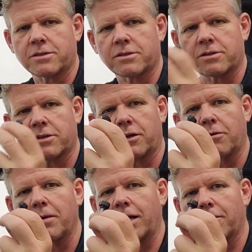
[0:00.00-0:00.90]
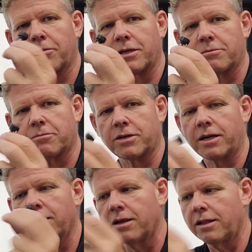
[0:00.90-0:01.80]
This is going to go back in place when we're
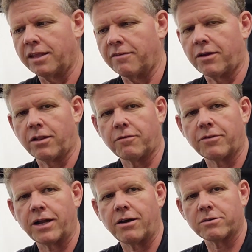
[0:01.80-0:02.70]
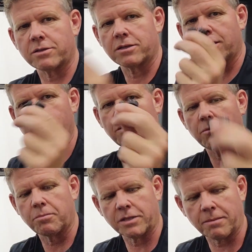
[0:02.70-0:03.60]
done. Leave it all out for now. It's you
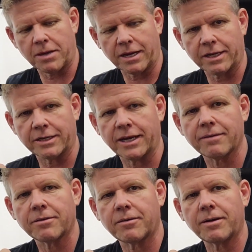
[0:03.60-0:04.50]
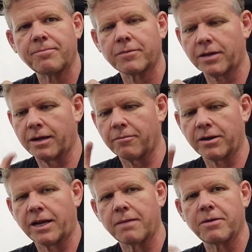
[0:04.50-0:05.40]
won't put that back in yet. All right. Okay, we're
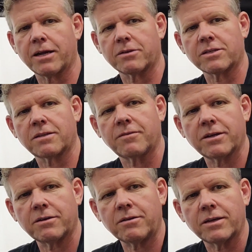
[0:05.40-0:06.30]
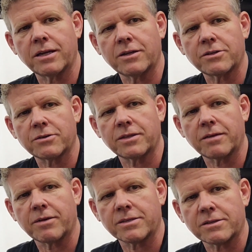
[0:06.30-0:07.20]
going to head back outside the vehicle and show you the
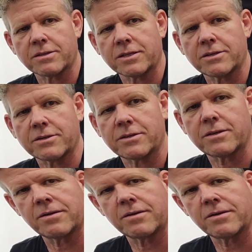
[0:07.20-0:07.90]
rest of the installation.